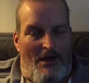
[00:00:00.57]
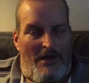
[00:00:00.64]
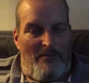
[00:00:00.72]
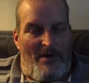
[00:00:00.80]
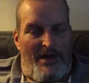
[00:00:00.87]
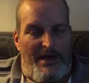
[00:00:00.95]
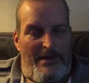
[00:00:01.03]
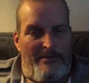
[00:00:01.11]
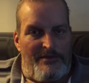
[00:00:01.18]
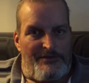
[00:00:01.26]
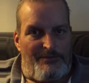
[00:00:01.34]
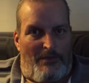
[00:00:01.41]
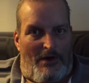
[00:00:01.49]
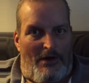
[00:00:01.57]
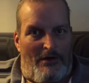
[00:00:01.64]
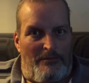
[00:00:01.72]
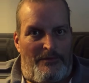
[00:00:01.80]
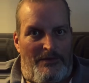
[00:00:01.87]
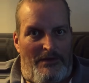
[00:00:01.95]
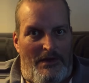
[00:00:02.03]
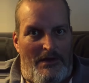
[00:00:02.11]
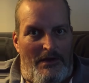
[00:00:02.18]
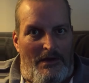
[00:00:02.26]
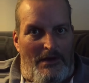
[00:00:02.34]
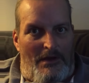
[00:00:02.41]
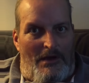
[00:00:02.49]
Hi, my name is Bob.
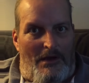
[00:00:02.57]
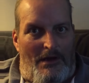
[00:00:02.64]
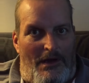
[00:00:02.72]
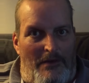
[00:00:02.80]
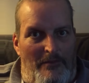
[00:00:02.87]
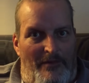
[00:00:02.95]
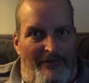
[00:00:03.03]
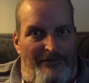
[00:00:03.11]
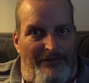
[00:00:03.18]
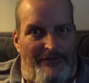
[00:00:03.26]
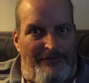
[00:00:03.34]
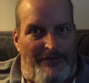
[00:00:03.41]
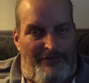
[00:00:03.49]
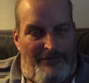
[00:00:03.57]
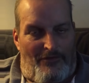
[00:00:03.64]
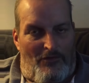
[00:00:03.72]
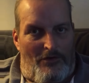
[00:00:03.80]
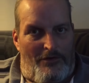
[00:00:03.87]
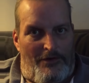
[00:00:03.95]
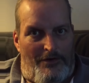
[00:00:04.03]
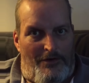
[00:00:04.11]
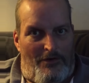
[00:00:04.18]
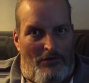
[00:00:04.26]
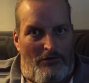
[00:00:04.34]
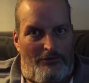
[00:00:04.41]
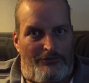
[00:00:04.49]
I'm a 54
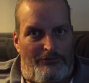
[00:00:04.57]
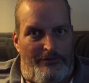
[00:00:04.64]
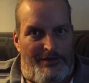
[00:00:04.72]
year old